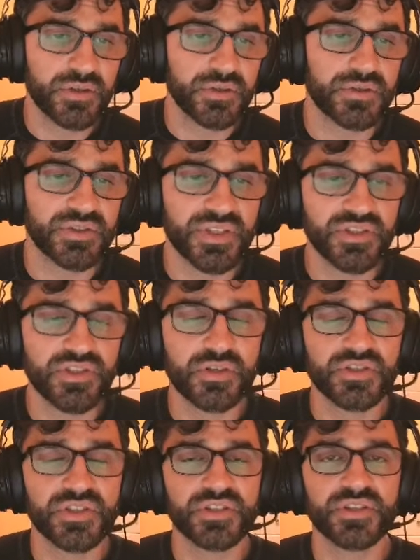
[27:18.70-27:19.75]
since your
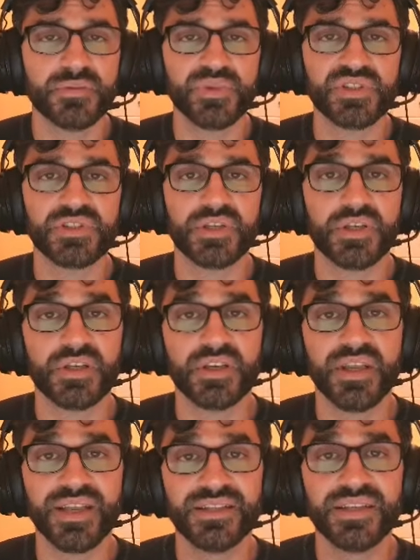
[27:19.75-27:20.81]
system is
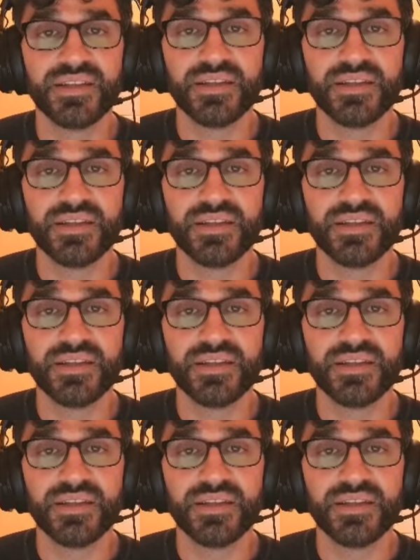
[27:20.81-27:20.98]
connected